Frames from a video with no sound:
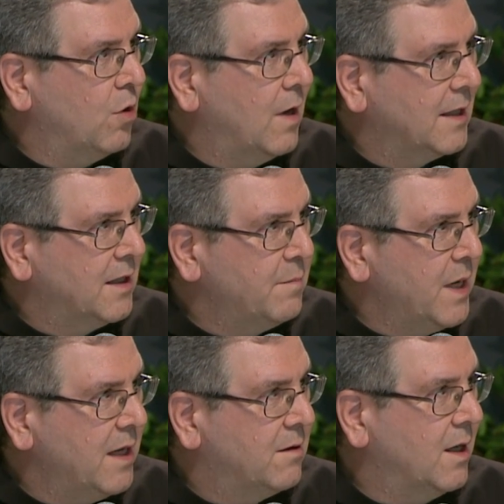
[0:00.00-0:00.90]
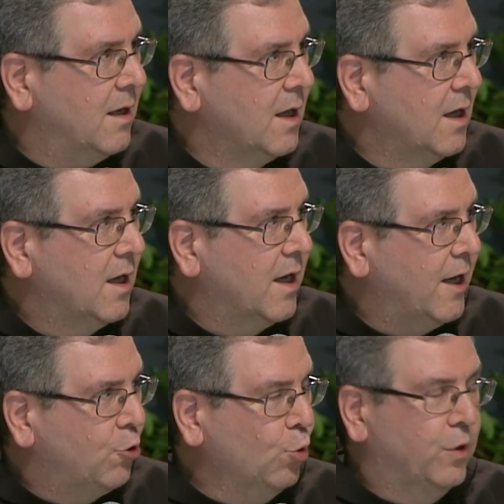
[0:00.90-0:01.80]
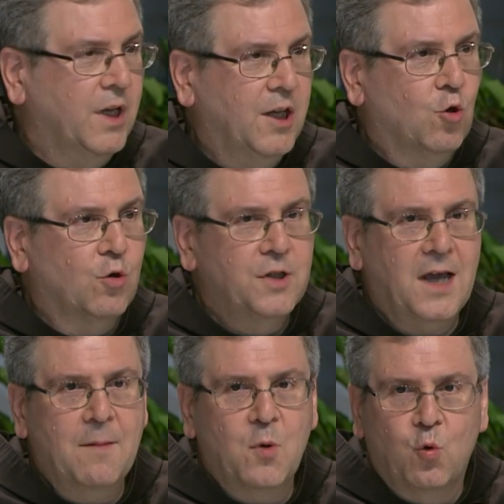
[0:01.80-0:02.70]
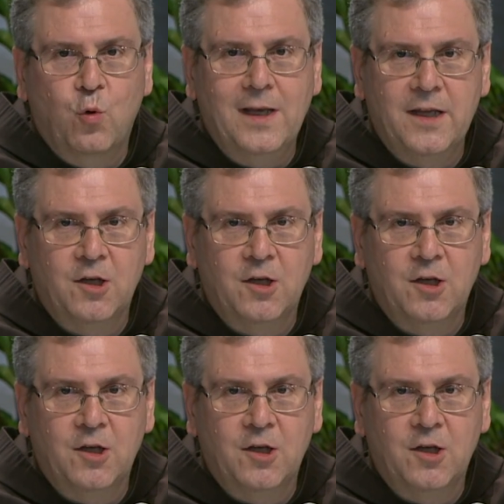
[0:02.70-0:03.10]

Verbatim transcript: And then he went to Egypt.